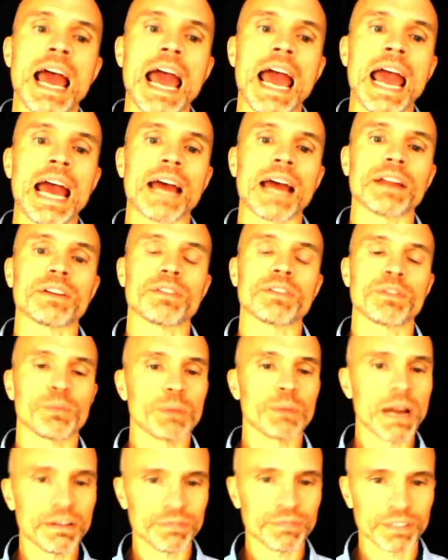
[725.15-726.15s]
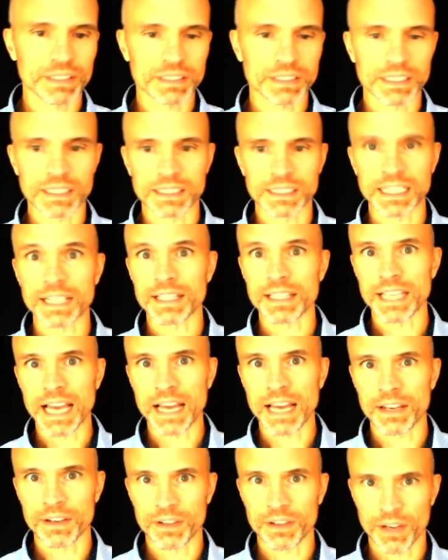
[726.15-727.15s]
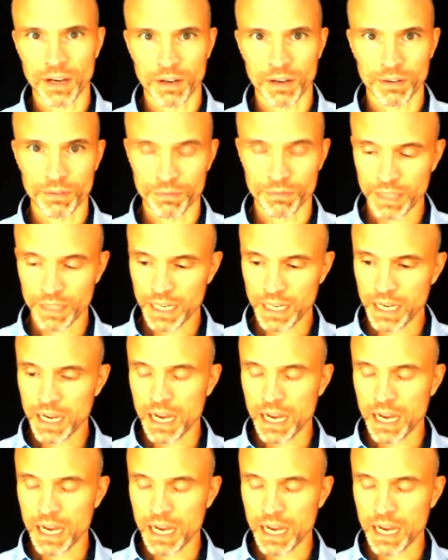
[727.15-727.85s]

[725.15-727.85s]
and the references at the end of